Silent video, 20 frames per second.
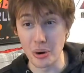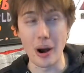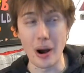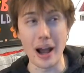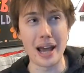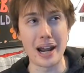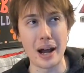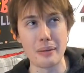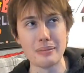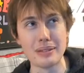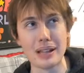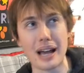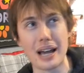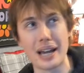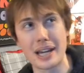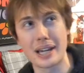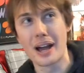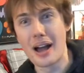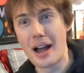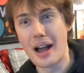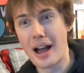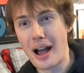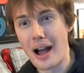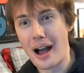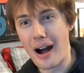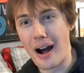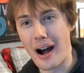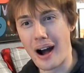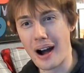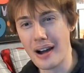and I'm like,
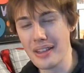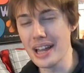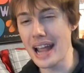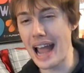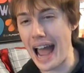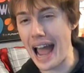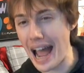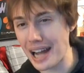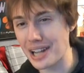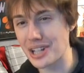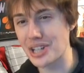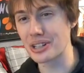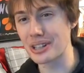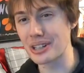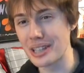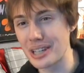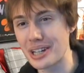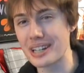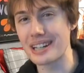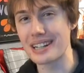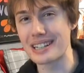are they actually going to